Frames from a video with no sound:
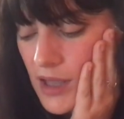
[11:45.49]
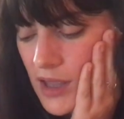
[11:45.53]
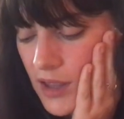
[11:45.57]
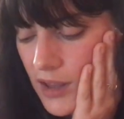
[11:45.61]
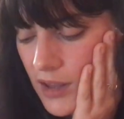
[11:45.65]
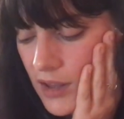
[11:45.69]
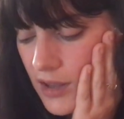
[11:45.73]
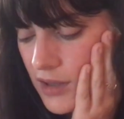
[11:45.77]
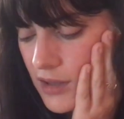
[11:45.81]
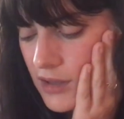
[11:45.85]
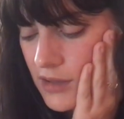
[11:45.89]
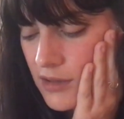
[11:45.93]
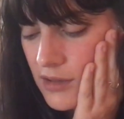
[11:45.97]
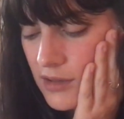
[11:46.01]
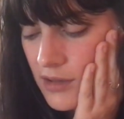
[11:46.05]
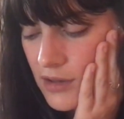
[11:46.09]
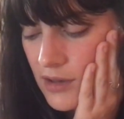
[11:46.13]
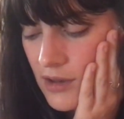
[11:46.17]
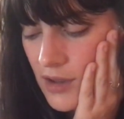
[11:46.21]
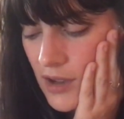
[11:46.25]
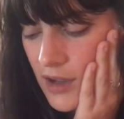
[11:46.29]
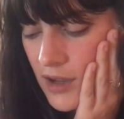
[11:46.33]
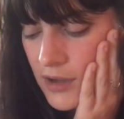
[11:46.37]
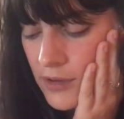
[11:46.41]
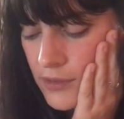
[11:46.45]
and
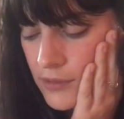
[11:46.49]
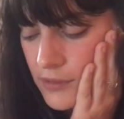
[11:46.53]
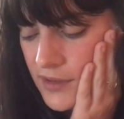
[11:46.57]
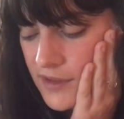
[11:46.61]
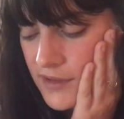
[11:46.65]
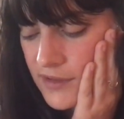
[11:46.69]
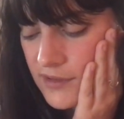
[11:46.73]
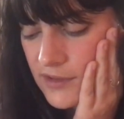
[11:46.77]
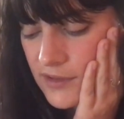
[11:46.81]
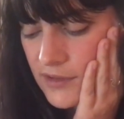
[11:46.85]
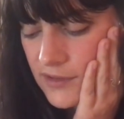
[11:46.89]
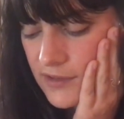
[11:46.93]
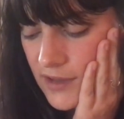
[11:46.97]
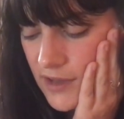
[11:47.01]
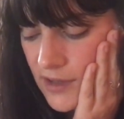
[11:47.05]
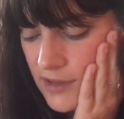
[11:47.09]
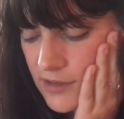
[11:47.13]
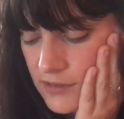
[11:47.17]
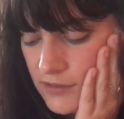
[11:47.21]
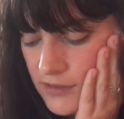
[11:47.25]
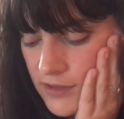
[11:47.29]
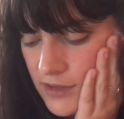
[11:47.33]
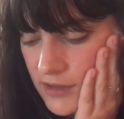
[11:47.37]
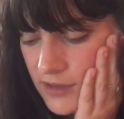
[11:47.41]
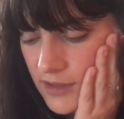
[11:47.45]
I always just kind
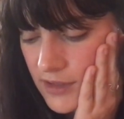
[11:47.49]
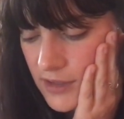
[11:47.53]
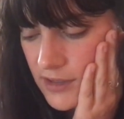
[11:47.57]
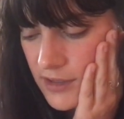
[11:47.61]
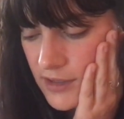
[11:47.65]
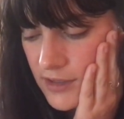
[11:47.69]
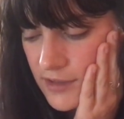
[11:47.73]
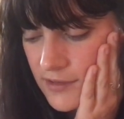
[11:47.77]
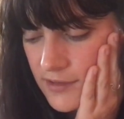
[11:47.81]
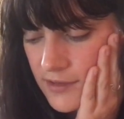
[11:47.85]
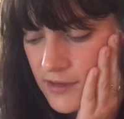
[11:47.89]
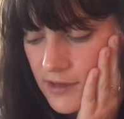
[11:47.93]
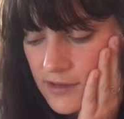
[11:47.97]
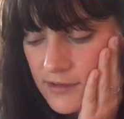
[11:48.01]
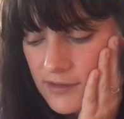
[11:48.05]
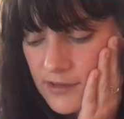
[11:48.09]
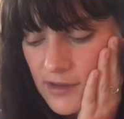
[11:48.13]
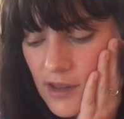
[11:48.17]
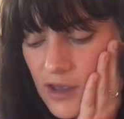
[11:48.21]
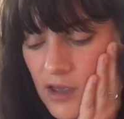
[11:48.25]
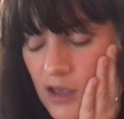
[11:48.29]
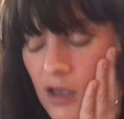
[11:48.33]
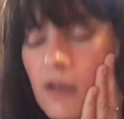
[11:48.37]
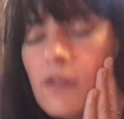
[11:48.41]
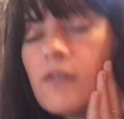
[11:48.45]
of feel like it's nice to
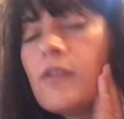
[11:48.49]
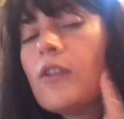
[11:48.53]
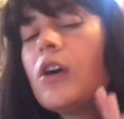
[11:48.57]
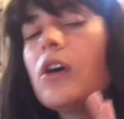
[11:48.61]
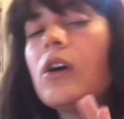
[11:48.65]
have